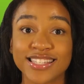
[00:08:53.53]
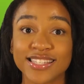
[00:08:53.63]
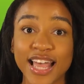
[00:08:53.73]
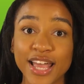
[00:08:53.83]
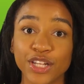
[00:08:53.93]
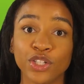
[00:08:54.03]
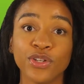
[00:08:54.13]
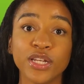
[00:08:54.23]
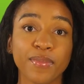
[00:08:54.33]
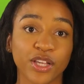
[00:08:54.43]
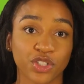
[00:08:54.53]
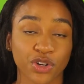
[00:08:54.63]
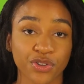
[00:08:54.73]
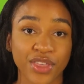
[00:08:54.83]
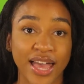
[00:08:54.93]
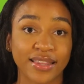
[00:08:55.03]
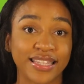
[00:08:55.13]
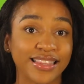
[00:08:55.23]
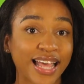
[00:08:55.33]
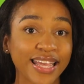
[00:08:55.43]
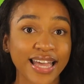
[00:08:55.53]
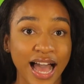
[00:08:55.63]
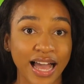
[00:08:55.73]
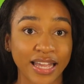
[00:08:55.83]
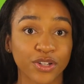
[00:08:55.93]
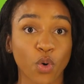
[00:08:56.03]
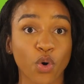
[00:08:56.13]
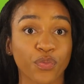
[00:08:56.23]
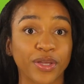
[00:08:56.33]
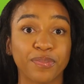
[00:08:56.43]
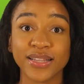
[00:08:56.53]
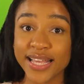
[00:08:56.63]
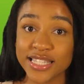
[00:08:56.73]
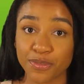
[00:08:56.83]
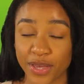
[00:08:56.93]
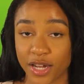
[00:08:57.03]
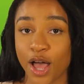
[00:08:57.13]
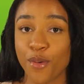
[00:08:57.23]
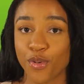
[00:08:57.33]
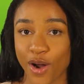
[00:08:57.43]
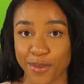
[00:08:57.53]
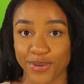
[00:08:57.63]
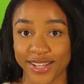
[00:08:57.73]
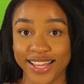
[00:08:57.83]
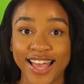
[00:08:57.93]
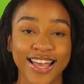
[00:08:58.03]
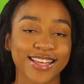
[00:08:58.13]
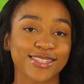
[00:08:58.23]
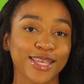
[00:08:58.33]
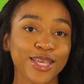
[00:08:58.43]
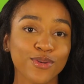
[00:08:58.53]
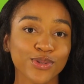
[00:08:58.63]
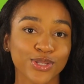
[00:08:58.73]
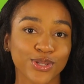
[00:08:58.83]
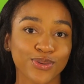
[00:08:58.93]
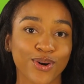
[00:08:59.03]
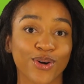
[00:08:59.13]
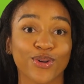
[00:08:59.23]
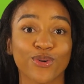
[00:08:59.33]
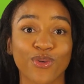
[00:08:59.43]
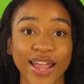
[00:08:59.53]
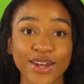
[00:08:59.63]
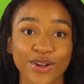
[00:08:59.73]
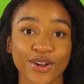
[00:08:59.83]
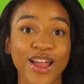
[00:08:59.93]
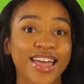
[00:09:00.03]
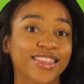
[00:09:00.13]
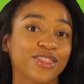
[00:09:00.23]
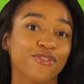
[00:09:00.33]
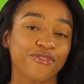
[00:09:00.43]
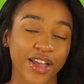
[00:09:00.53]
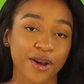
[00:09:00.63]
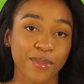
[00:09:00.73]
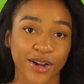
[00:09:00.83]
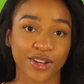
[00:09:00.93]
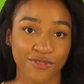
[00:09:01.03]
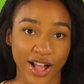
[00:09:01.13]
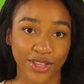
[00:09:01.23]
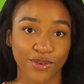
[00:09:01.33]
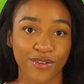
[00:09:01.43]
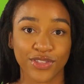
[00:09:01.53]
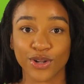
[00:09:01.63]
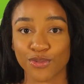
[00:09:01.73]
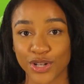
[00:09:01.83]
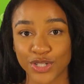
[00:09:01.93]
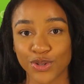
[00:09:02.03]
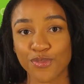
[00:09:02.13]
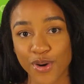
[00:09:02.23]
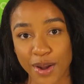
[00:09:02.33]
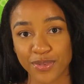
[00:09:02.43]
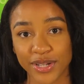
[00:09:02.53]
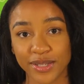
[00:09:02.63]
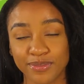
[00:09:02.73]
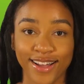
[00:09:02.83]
Instead, you need to make sure that the like-kind or replacement property is equal to or greater than the fair market value of the original property.